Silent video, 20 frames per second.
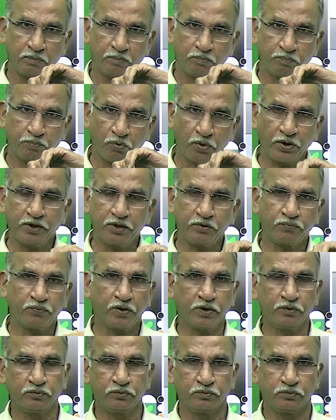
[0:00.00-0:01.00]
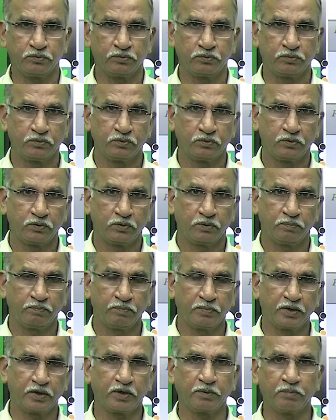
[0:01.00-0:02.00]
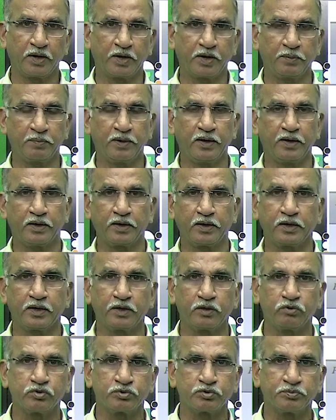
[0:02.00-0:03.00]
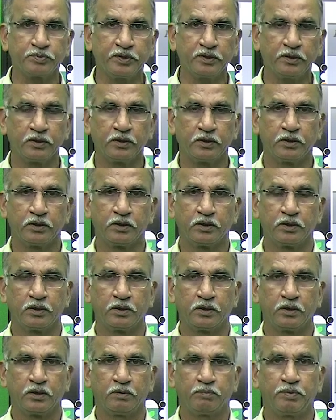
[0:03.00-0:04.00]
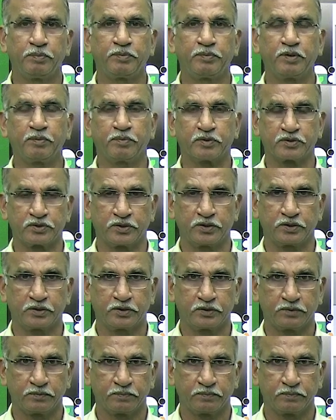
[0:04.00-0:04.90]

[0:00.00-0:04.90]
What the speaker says: 0.5 multiplied by 100 gives me 50%.